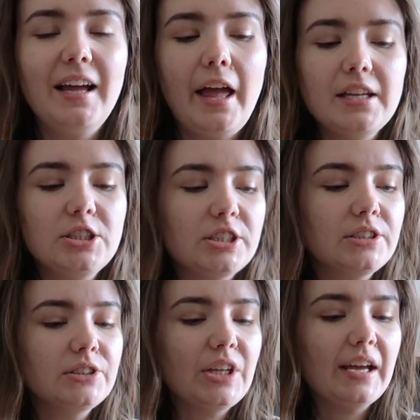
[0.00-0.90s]
I
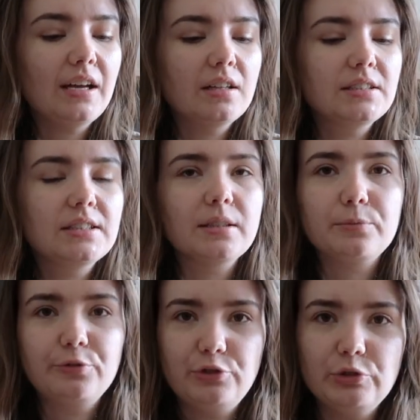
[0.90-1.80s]
just had
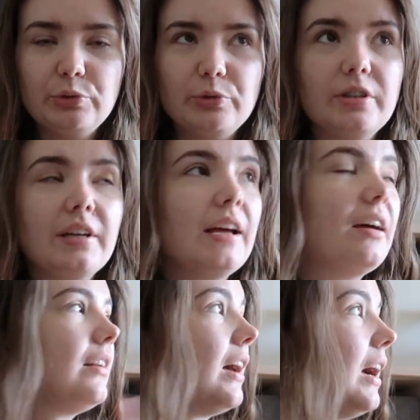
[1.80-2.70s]
some food and